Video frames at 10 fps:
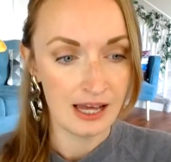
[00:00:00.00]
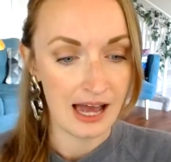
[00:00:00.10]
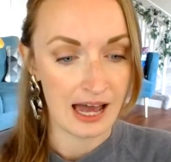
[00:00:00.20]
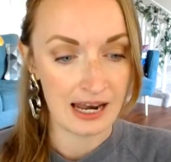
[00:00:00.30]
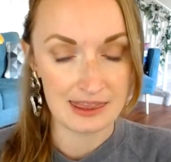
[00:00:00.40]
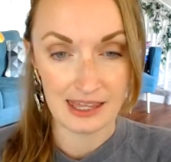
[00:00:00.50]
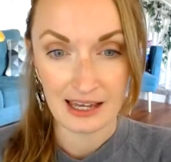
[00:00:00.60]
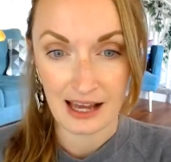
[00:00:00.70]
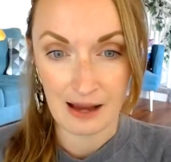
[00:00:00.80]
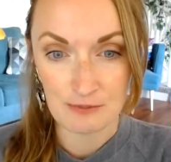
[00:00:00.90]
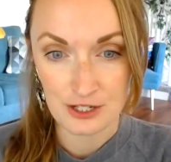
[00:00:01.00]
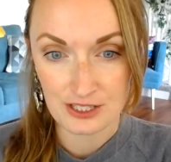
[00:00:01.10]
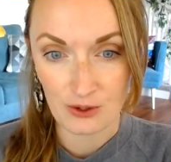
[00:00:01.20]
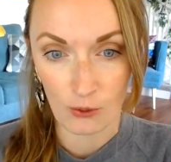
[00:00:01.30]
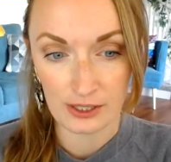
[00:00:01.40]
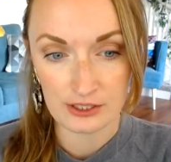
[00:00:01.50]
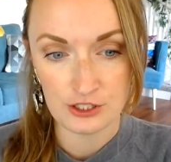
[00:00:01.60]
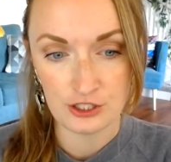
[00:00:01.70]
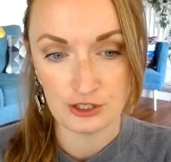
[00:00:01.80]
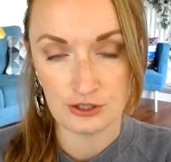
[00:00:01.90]
And I think I'm just going
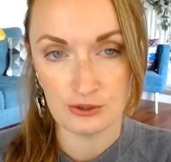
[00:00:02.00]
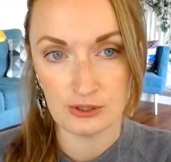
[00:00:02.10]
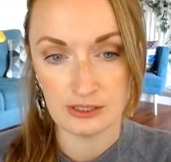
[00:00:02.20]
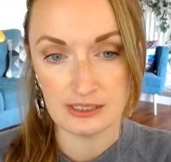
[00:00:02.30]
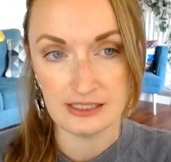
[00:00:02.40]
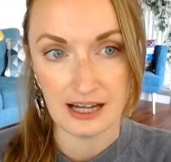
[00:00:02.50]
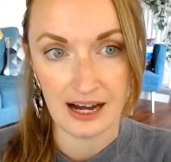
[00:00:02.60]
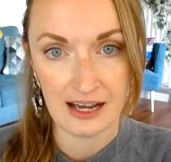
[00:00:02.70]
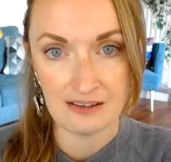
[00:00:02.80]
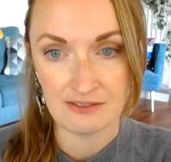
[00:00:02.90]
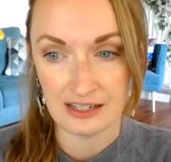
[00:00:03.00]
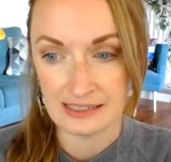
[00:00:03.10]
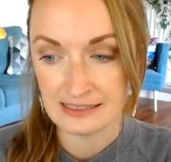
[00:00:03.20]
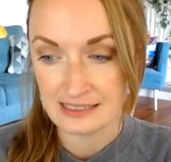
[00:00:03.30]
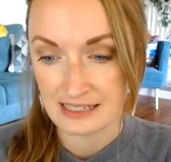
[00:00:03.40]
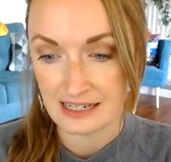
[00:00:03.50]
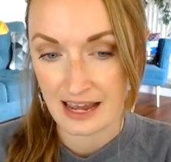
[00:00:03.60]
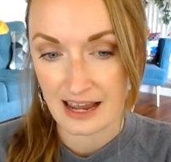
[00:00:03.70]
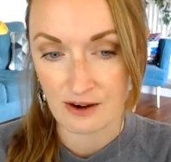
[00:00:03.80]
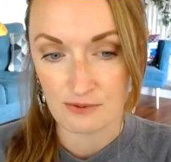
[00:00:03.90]
to dive in
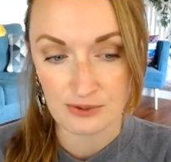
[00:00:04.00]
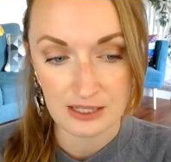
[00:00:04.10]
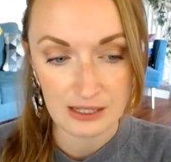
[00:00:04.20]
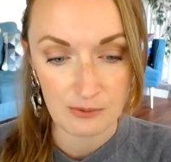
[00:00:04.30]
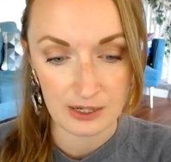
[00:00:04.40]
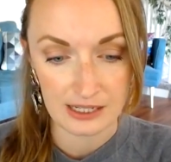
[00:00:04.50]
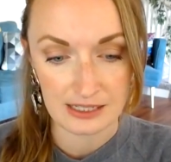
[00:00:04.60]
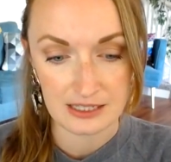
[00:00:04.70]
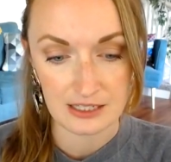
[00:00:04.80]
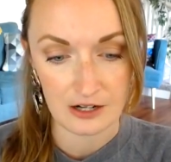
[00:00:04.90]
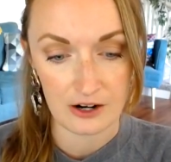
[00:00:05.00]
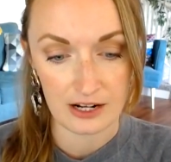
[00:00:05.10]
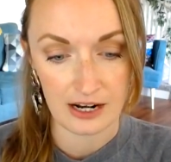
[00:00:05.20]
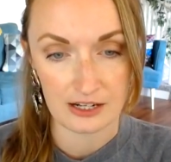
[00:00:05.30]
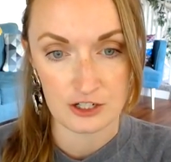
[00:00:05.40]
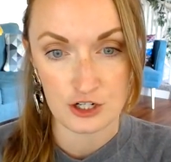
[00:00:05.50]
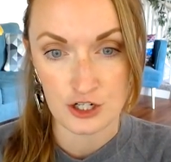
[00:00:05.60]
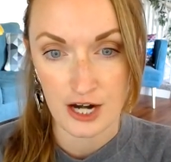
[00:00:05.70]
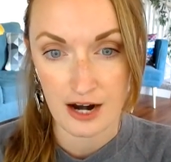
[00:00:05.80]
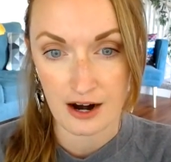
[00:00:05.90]
today. I really want to get started and
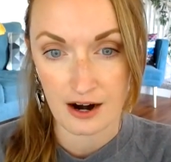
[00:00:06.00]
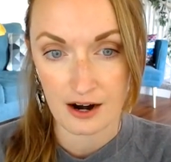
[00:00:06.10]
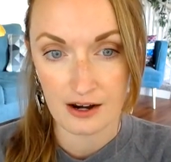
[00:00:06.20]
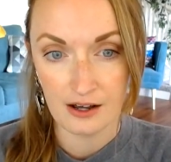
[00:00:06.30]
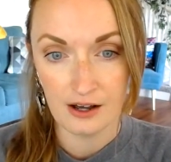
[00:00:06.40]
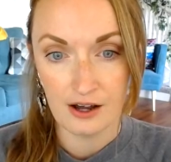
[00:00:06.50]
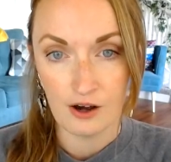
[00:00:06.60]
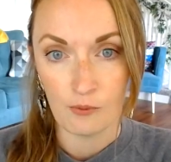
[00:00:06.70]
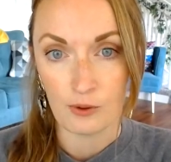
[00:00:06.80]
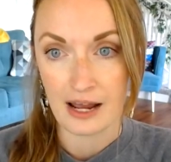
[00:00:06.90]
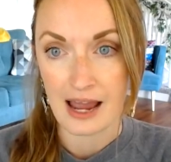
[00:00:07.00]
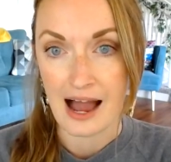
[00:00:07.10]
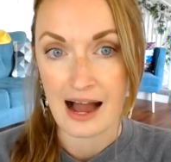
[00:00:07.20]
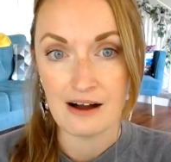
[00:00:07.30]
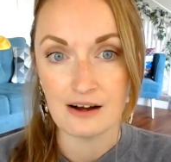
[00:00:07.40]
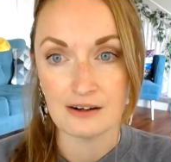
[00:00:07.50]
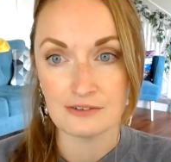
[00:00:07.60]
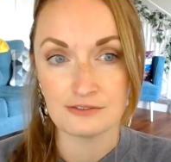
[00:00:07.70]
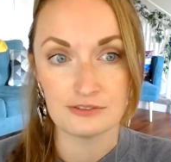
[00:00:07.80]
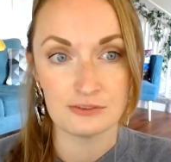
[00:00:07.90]
share what I
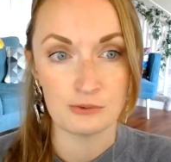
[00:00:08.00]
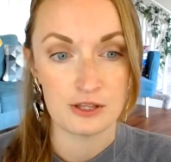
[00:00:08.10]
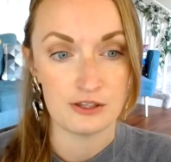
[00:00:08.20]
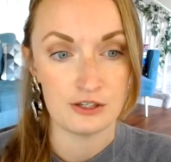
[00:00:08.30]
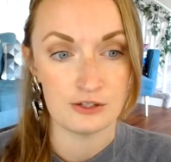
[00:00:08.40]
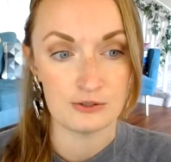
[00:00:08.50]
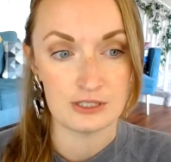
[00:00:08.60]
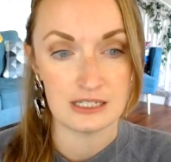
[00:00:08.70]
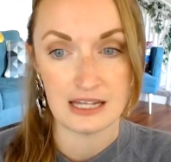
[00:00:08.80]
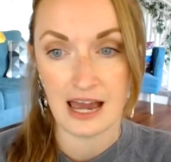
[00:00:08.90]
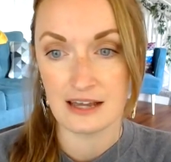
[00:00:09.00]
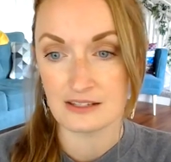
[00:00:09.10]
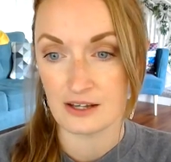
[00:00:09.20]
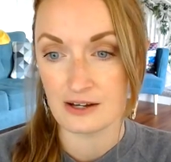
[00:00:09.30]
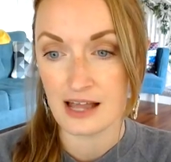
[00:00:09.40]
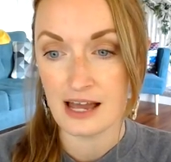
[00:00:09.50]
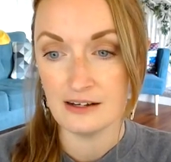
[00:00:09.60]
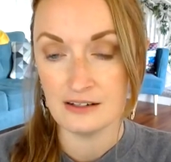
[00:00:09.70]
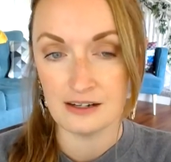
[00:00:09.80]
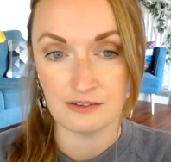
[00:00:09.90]
have with you today. So,
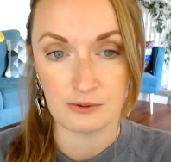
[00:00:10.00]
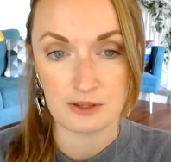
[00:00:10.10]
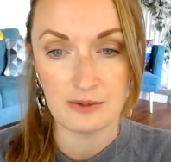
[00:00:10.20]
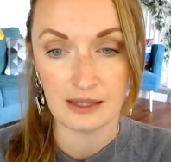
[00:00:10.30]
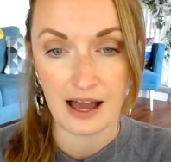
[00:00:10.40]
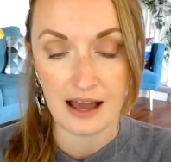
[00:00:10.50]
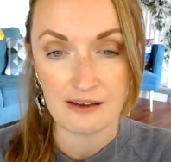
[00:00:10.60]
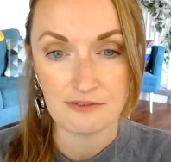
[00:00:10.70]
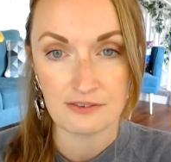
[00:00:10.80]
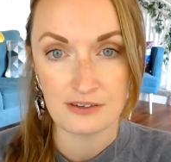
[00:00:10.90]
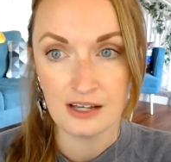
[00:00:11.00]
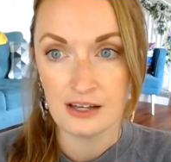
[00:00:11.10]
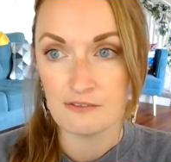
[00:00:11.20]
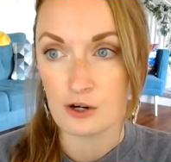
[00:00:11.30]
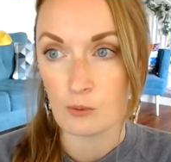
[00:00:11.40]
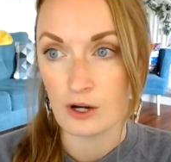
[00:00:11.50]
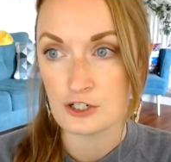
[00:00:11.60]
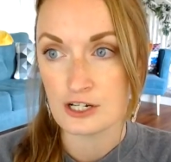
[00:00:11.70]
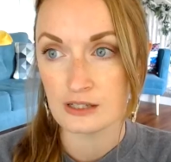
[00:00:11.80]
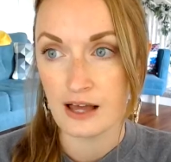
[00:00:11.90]
again, if you're with me live, if you're
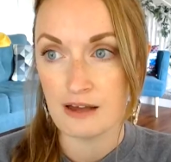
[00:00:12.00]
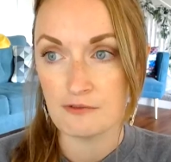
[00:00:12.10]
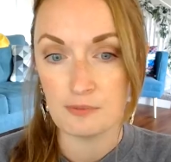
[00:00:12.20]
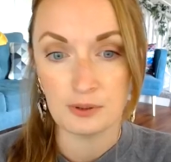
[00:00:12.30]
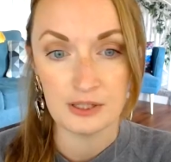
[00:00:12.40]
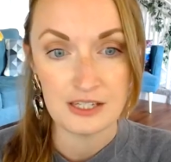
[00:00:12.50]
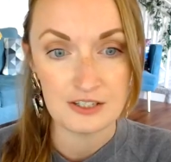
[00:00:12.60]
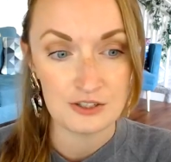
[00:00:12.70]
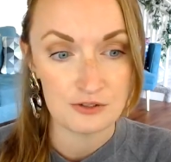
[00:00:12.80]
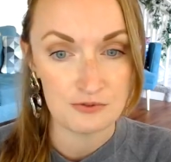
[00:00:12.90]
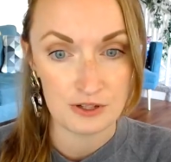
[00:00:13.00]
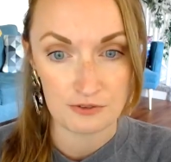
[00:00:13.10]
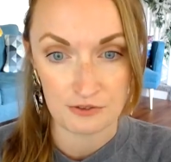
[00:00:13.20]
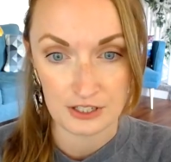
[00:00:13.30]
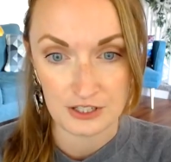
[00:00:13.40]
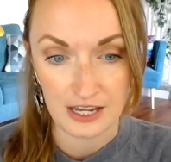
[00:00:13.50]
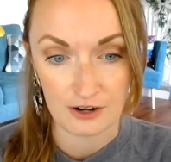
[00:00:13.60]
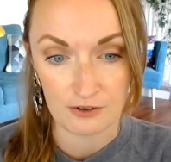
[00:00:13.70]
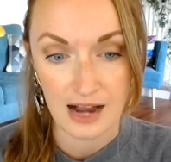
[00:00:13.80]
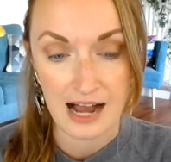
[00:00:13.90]
watching live, please do feel free to
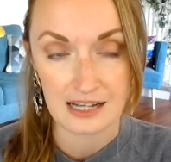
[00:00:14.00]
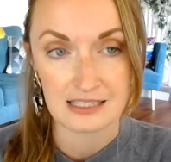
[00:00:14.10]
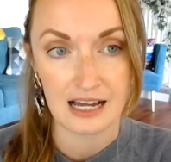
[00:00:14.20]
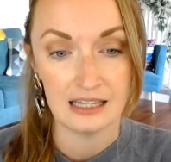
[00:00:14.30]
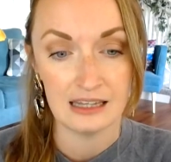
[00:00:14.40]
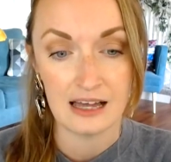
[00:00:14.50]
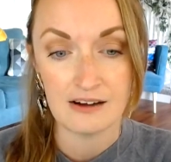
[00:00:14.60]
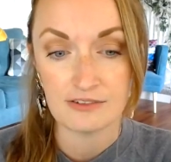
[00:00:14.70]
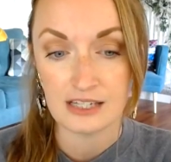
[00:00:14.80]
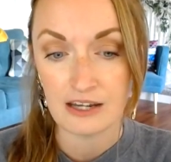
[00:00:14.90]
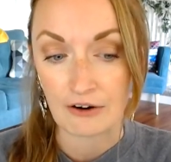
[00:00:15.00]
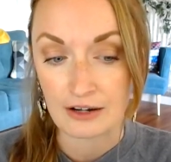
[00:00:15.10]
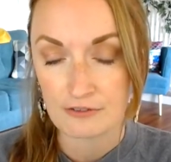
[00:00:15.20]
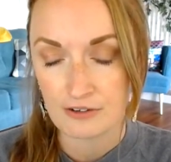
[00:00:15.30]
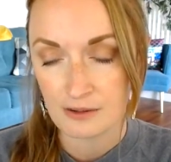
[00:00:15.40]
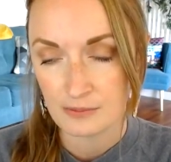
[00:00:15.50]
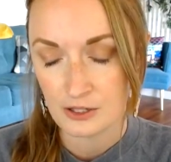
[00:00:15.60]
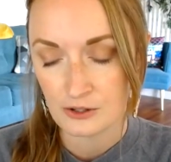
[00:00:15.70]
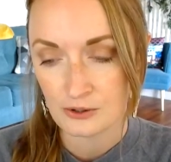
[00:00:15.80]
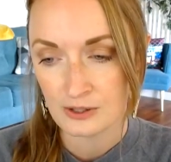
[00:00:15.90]
interact. I love hearing from
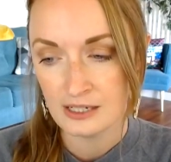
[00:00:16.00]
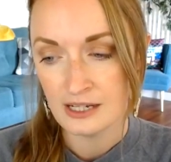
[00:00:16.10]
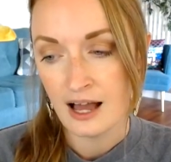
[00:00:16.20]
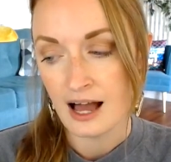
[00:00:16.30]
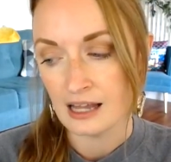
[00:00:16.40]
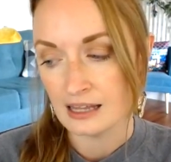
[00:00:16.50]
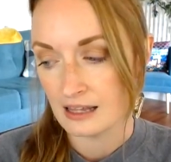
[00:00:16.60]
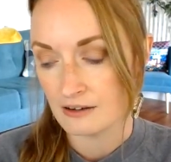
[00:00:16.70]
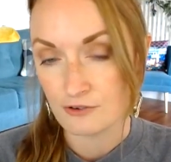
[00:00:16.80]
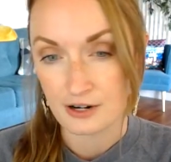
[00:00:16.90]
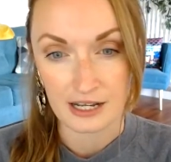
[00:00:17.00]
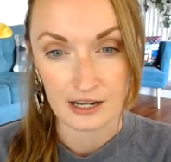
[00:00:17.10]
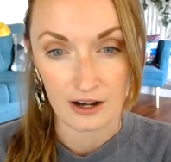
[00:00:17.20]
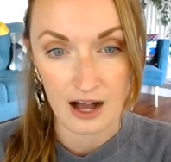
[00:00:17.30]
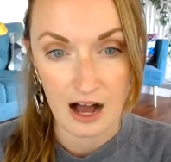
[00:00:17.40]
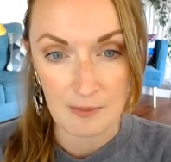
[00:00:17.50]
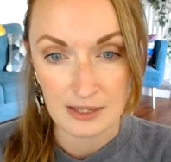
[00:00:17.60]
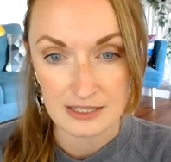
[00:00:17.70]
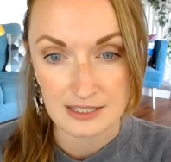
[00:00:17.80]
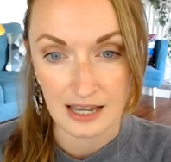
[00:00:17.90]
you. I love reading your
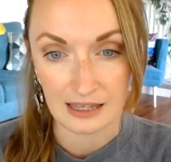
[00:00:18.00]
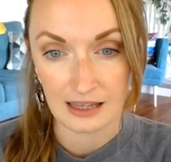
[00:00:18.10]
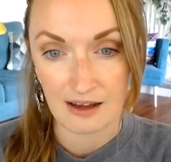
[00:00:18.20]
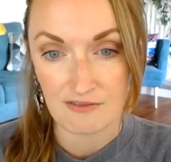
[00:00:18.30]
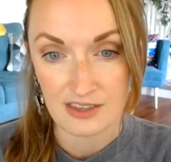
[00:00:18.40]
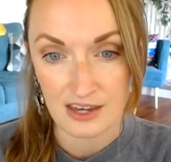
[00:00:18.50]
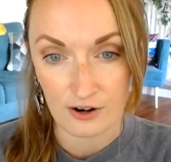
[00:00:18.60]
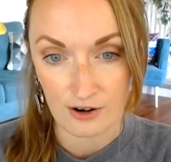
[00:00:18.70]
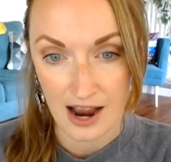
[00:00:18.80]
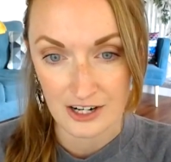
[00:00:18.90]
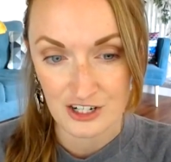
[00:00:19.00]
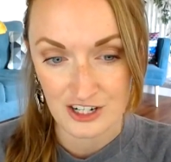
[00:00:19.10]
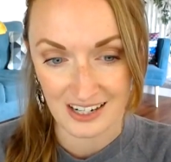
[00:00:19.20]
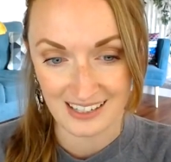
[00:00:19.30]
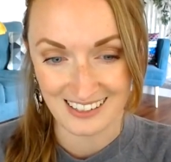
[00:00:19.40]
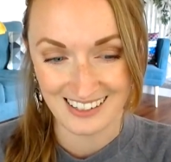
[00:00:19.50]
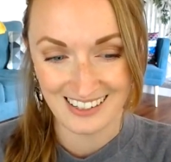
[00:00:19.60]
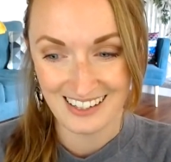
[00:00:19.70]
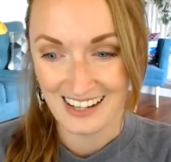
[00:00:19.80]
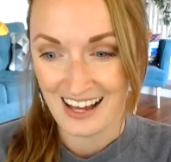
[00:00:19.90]
comments. I love the interaction.
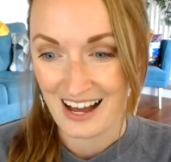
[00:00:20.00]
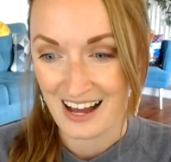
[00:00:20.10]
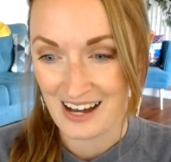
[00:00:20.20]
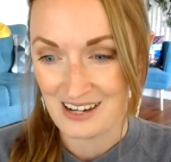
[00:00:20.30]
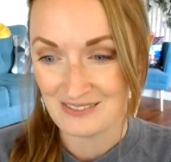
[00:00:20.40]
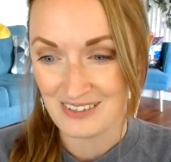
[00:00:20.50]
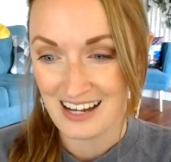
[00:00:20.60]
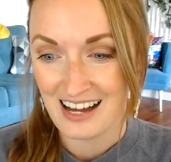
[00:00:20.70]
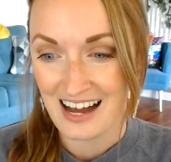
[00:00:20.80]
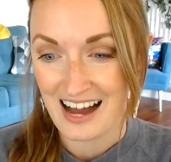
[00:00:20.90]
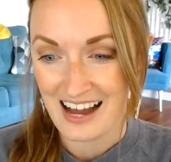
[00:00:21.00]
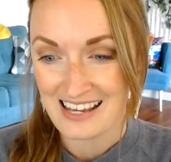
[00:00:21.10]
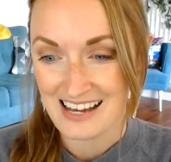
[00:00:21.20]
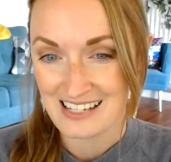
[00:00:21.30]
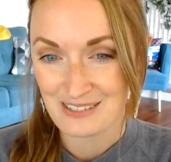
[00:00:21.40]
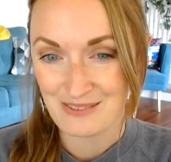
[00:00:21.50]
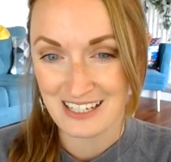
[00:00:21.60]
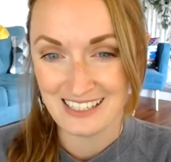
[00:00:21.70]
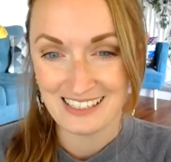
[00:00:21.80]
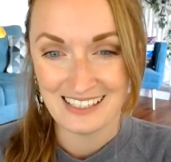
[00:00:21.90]
Um, hi,
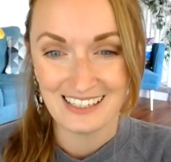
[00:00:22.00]
Yasmin.